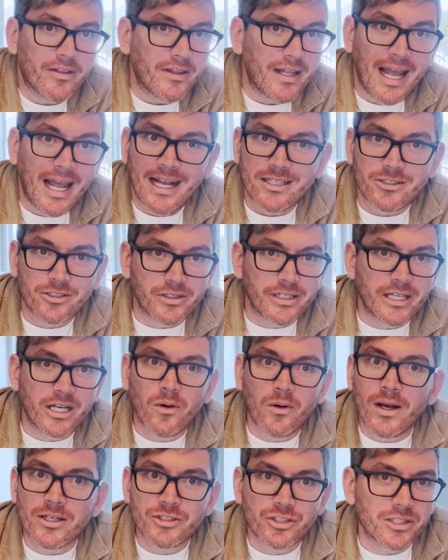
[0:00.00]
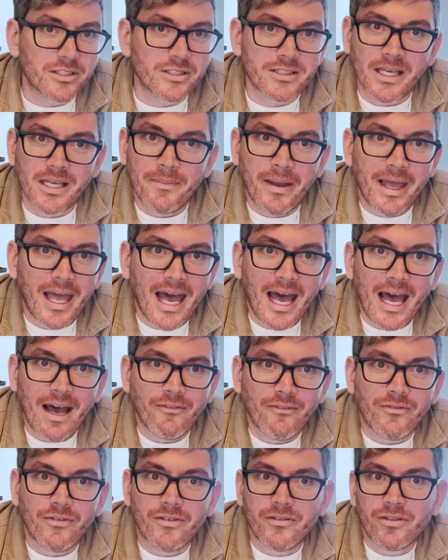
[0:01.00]
and answer any questions they may
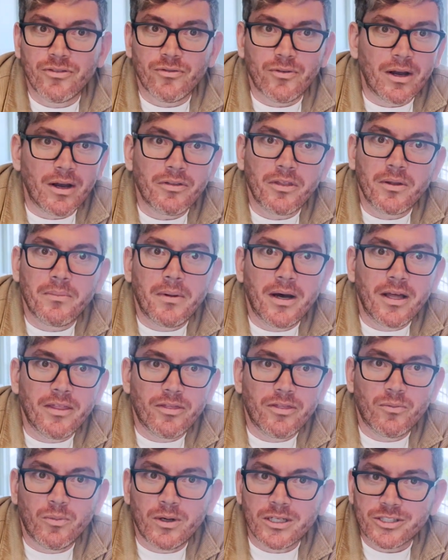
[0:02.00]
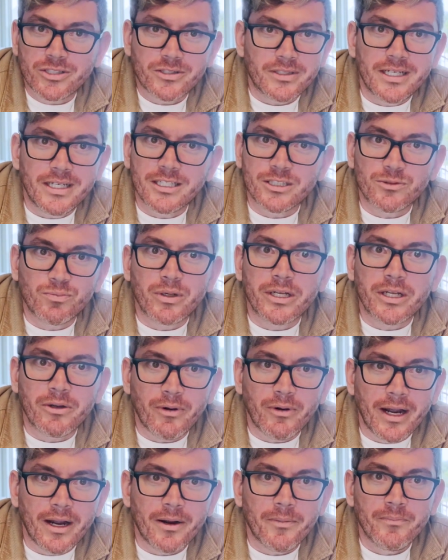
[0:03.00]
have throughout the month, which is pretty
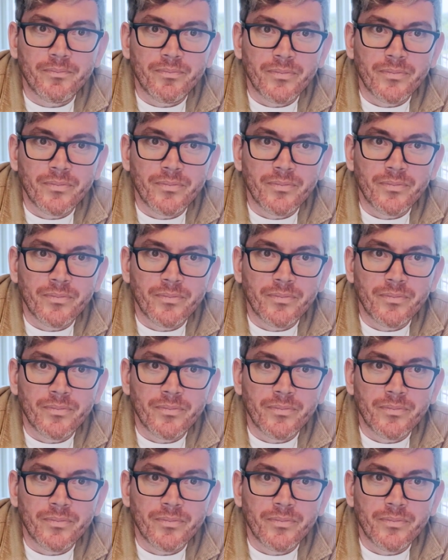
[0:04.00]
rare.